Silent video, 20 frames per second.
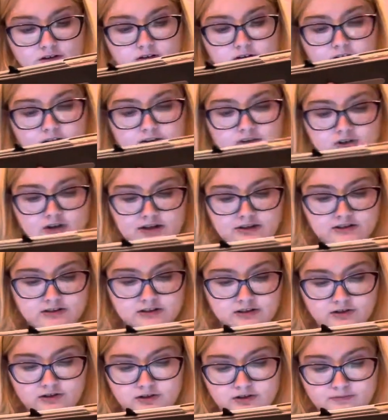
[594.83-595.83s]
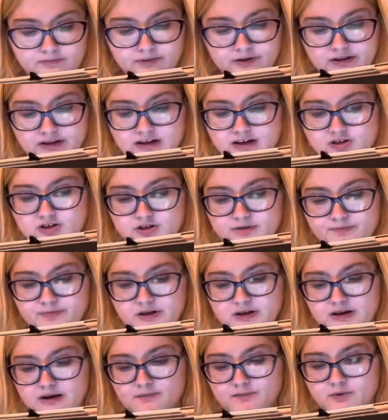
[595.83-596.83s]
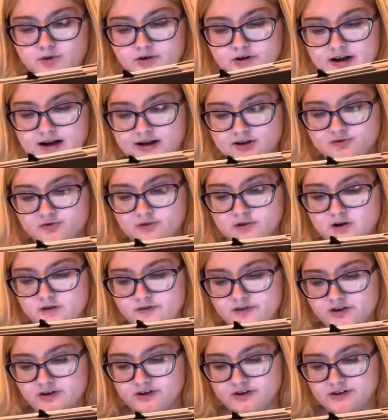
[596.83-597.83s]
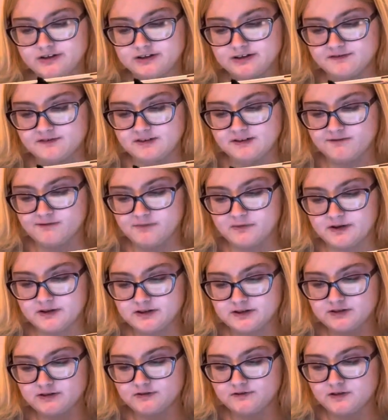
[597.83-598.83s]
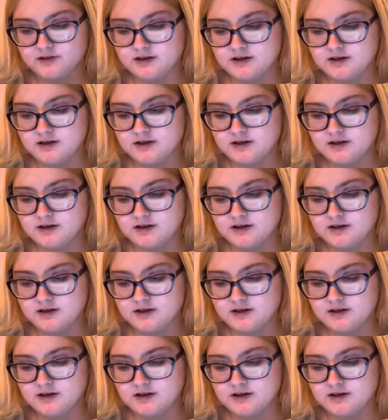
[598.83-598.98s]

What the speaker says: adjusted to, but they should become more natural over the course of several months.